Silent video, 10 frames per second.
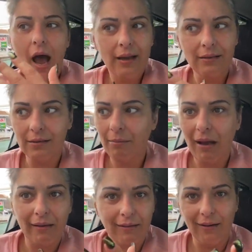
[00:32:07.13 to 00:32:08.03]
I used to
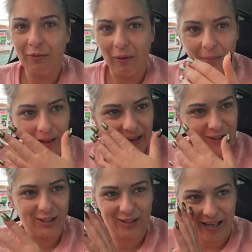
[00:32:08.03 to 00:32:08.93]
buy coke from,
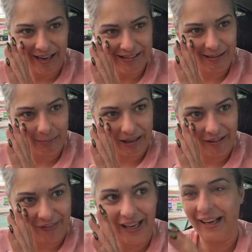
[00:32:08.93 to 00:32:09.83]
like, sketchy
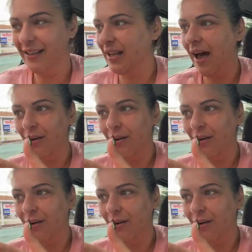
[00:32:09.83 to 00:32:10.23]
motherfuckers.